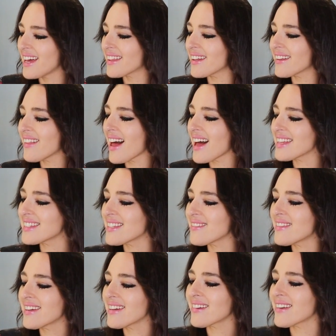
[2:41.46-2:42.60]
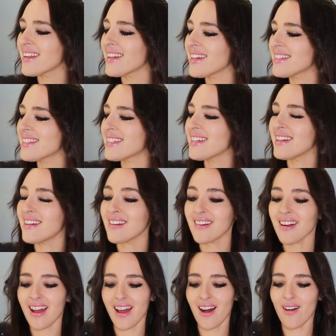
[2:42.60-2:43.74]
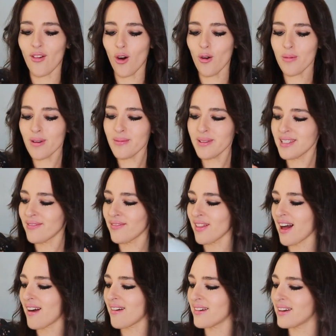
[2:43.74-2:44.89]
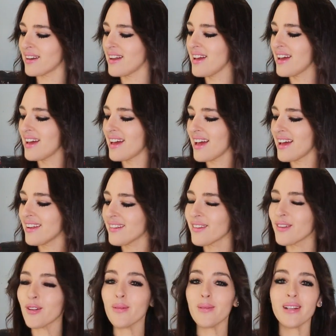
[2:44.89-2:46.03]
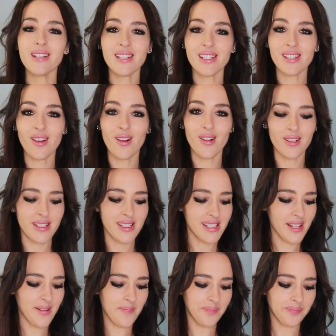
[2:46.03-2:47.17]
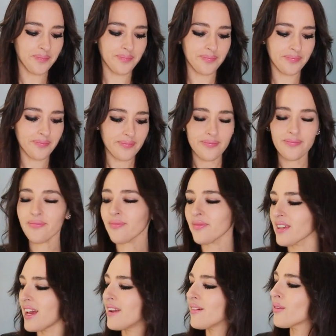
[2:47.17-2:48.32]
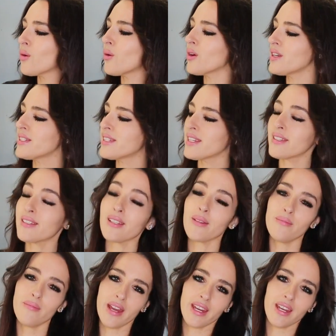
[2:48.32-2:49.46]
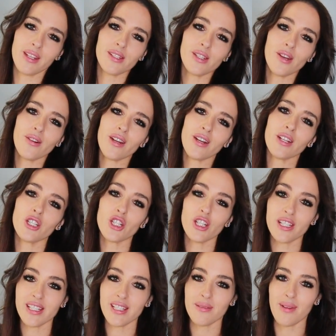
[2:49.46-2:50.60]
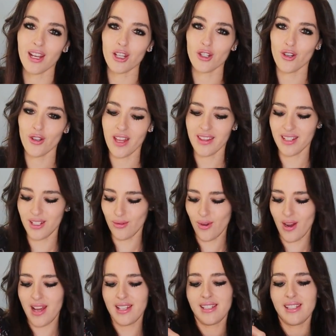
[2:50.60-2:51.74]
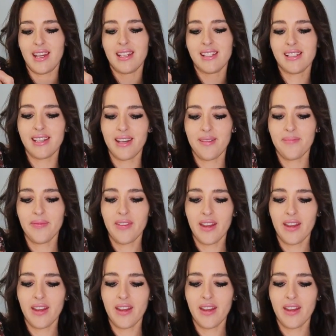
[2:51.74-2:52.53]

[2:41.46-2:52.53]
The last of the ingredients here, I have all-purpose flour and a little bit of salt. And of course, some baking soda just to make sure that these rise nicely.